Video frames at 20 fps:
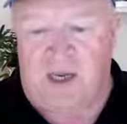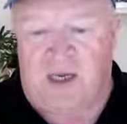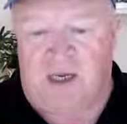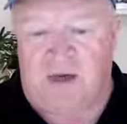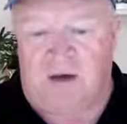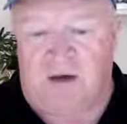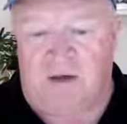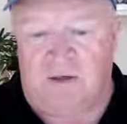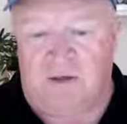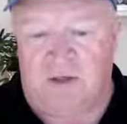
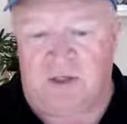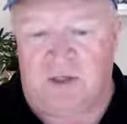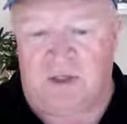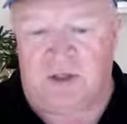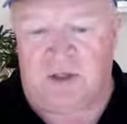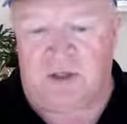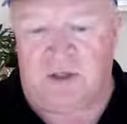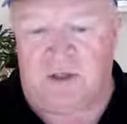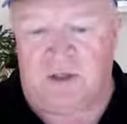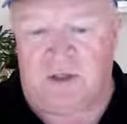
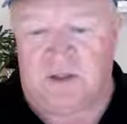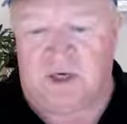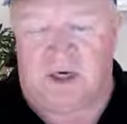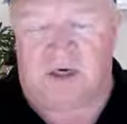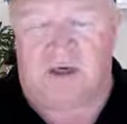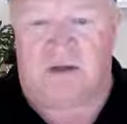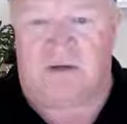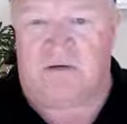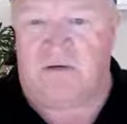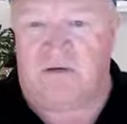conditions.
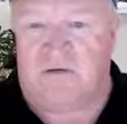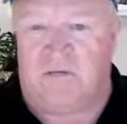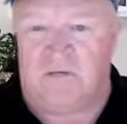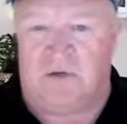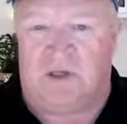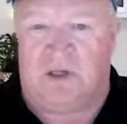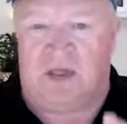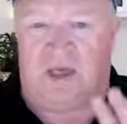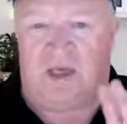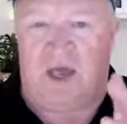
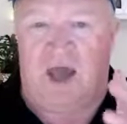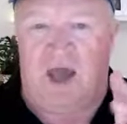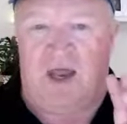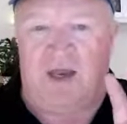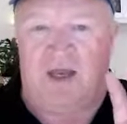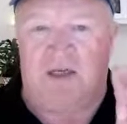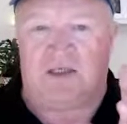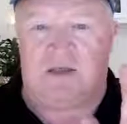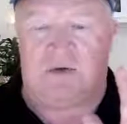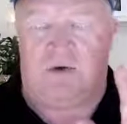I'm getting
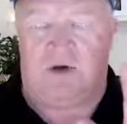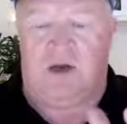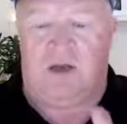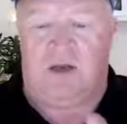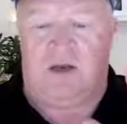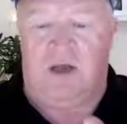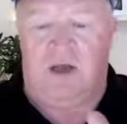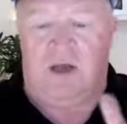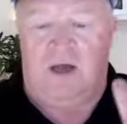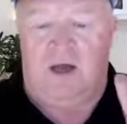into a
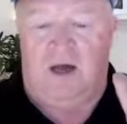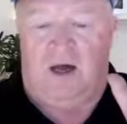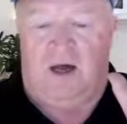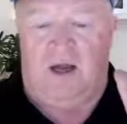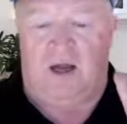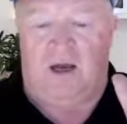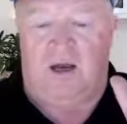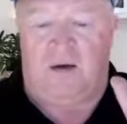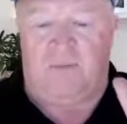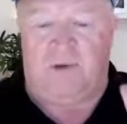
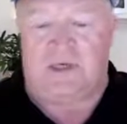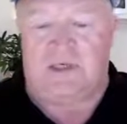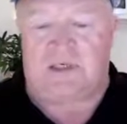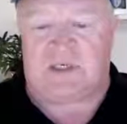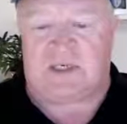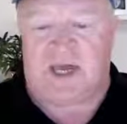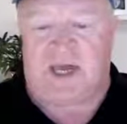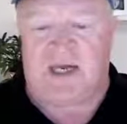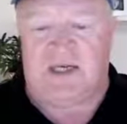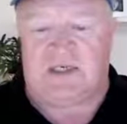little bit
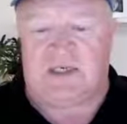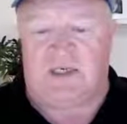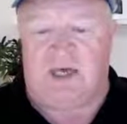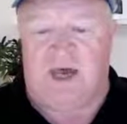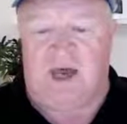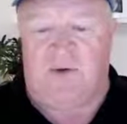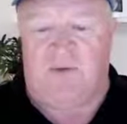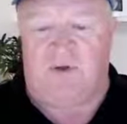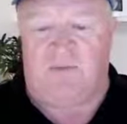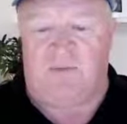skatey
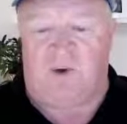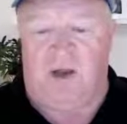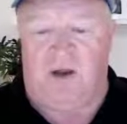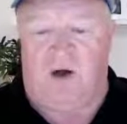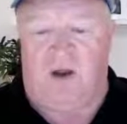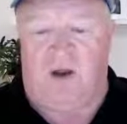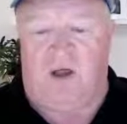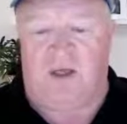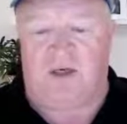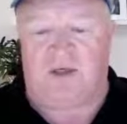there with my
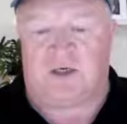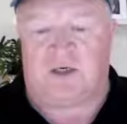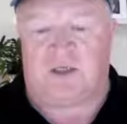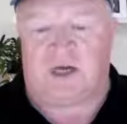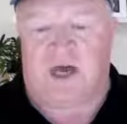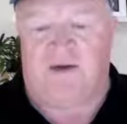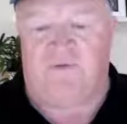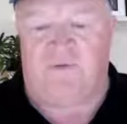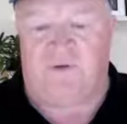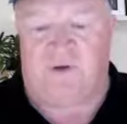knowledge because
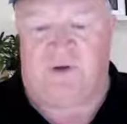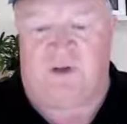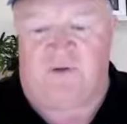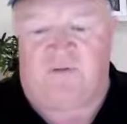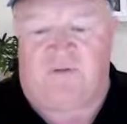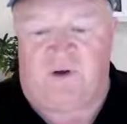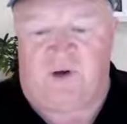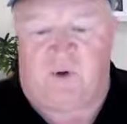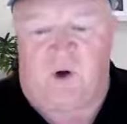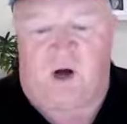I haven't done it
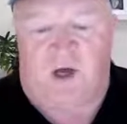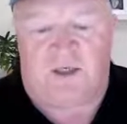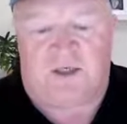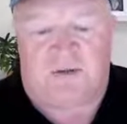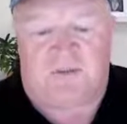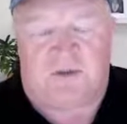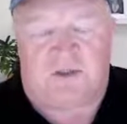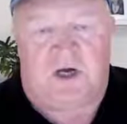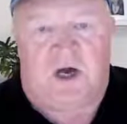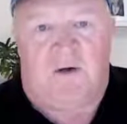for quite
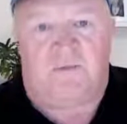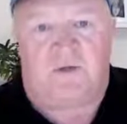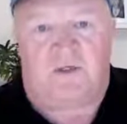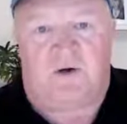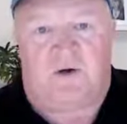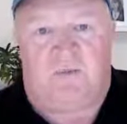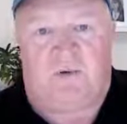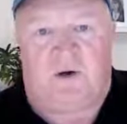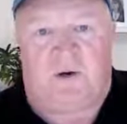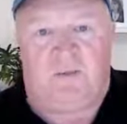some time, so
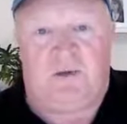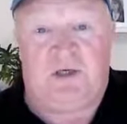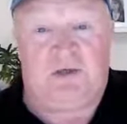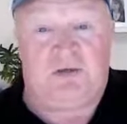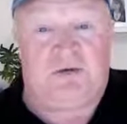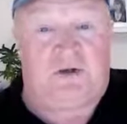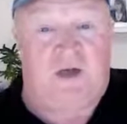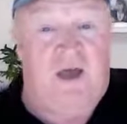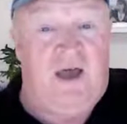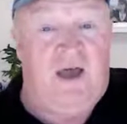I probably
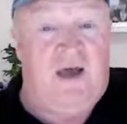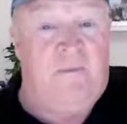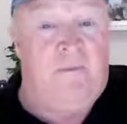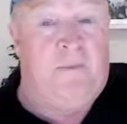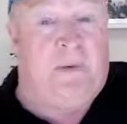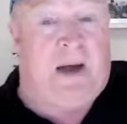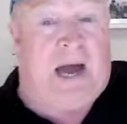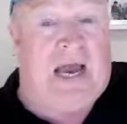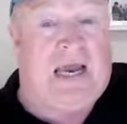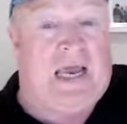should
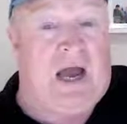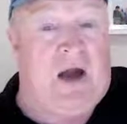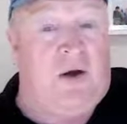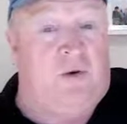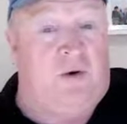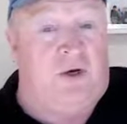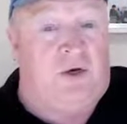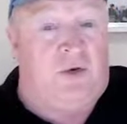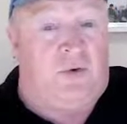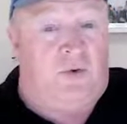back
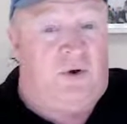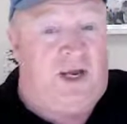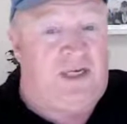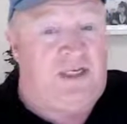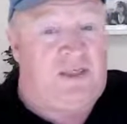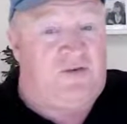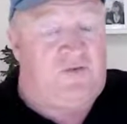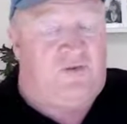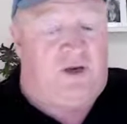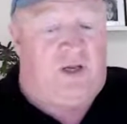out
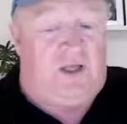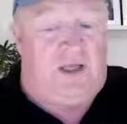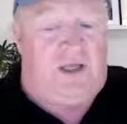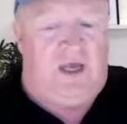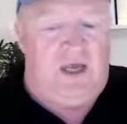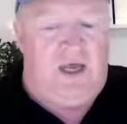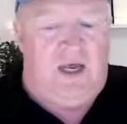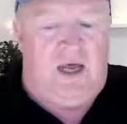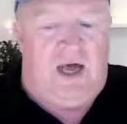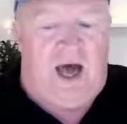gracefully
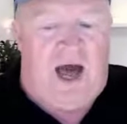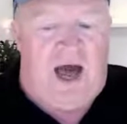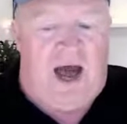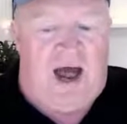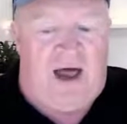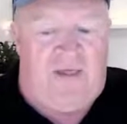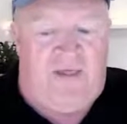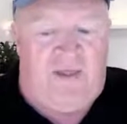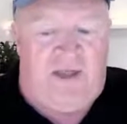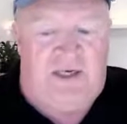
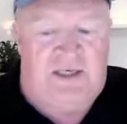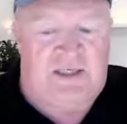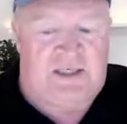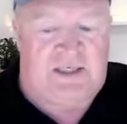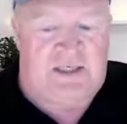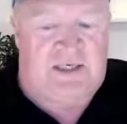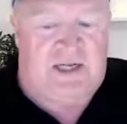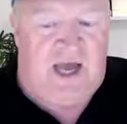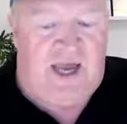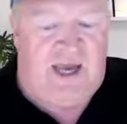at this
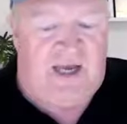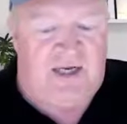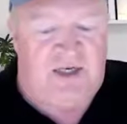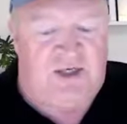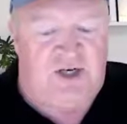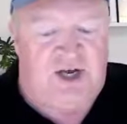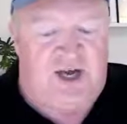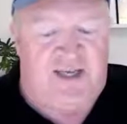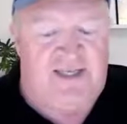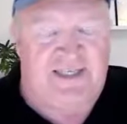
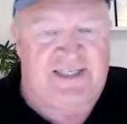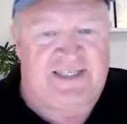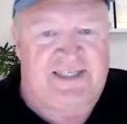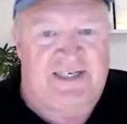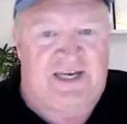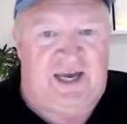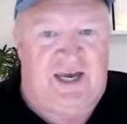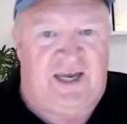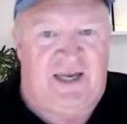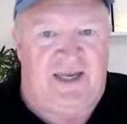stage and
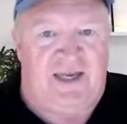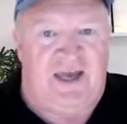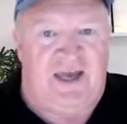say